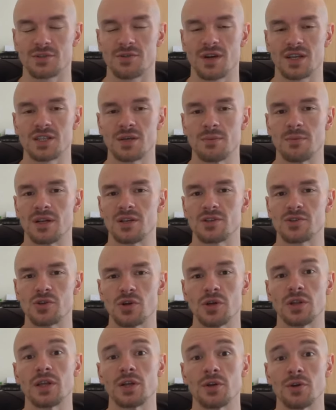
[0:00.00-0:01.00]
stretching, but it's
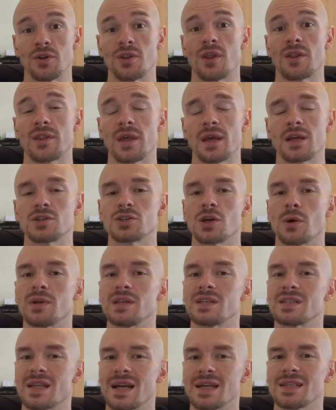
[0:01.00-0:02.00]
certainly another thing showing
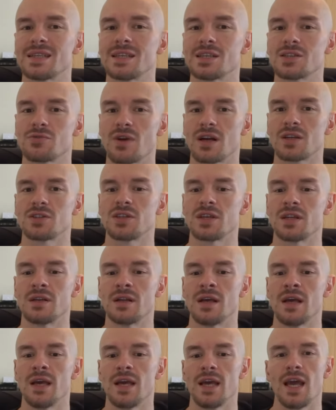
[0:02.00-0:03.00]
static
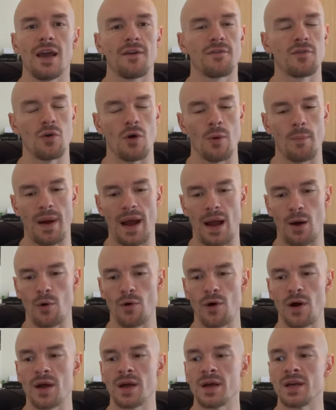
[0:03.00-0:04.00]
stretching, if you're a
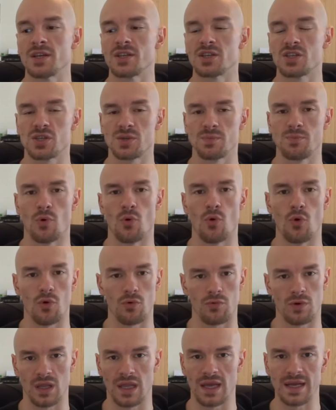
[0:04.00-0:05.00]
power
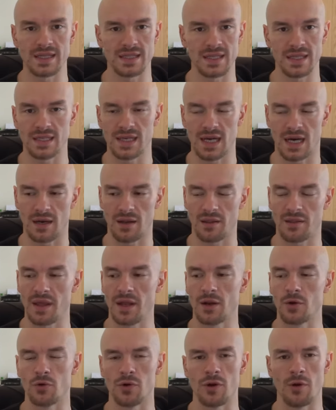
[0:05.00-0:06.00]
sport-related kind of
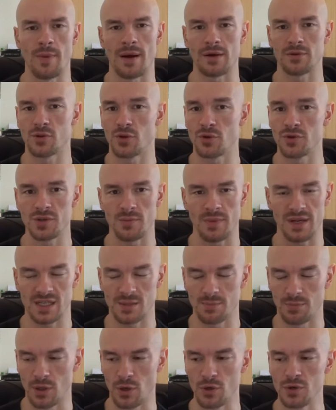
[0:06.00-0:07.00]
thing, or you're about to do some
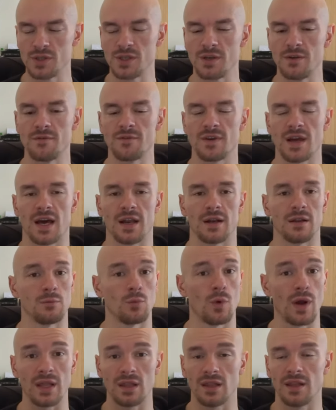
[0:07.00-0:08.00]
explosive kind of
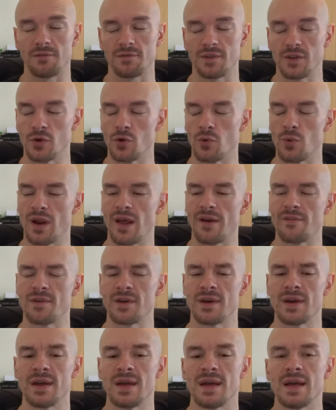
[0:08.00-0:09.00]
weightlifting or
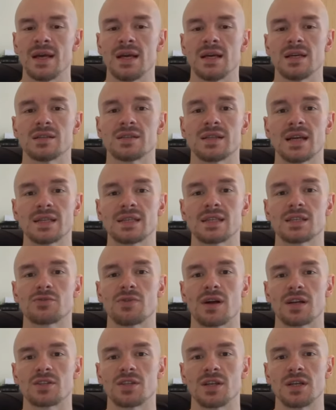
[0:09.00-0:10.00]
whatever, static
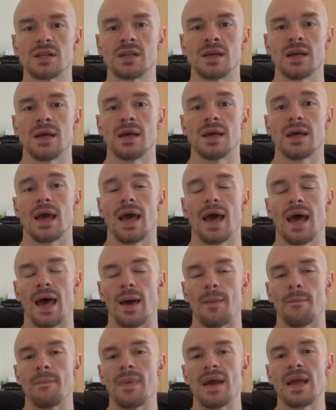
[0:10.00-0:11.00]
stretching
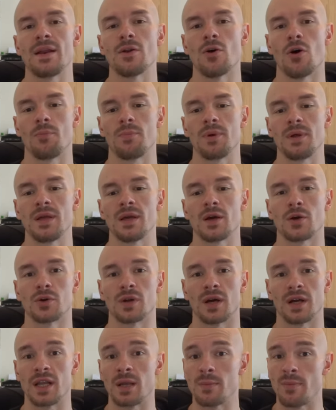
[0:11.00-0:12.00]
may not be a good
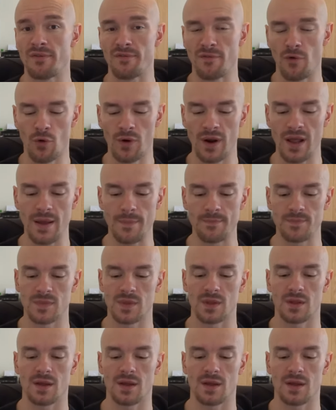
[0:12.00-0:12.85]
idea before it,